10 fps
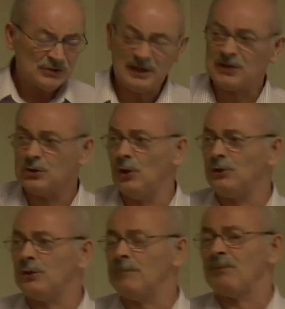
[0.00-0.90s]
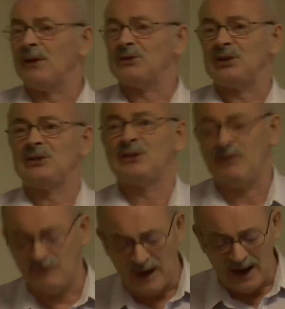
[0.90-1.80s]

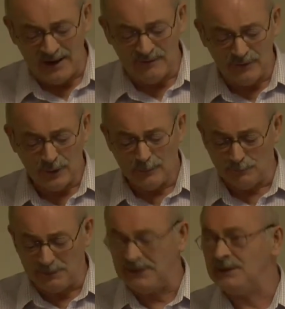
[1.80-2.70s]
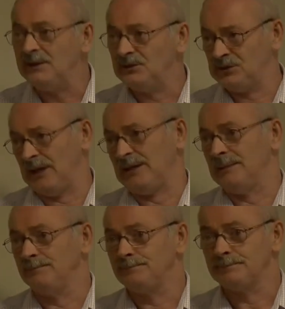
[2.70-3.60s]
665 BC.
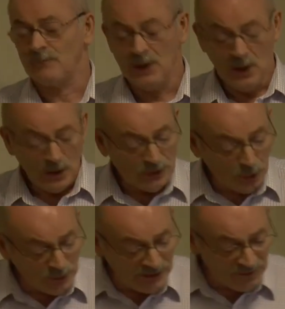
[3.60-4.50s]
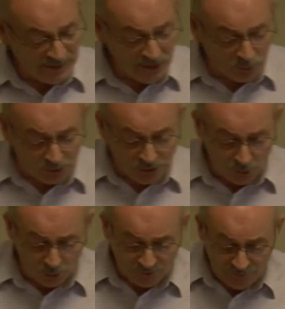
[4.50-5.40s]
The only thing that we're
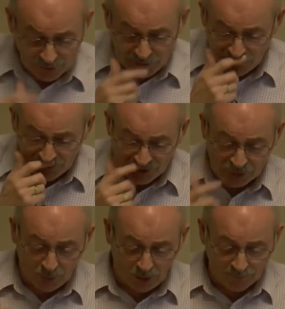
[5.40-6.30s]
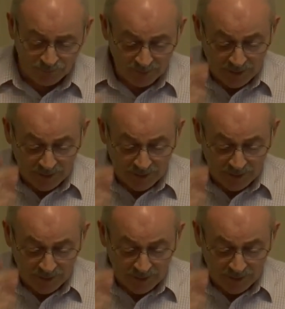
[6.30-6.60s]
told, if you look at verse 1,